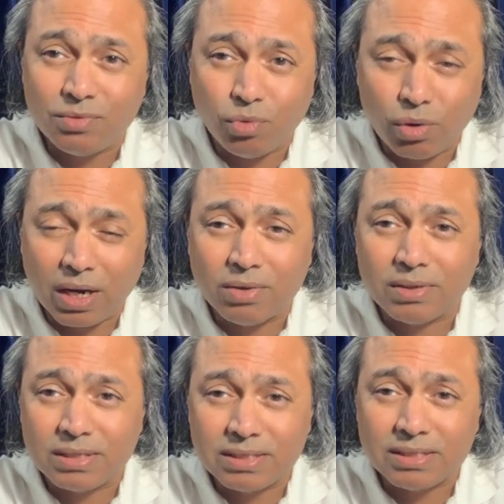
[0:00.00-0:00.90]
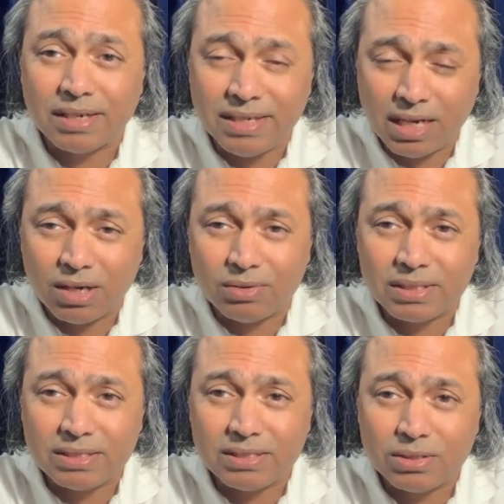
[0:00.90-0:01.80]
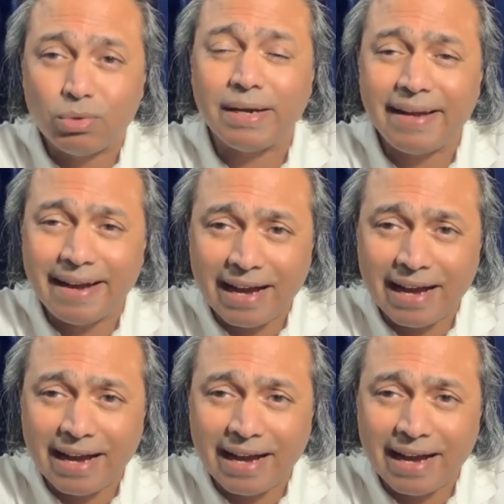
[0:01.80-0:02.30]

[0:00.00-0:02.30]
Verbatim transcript: 4 hours 3 hours two and a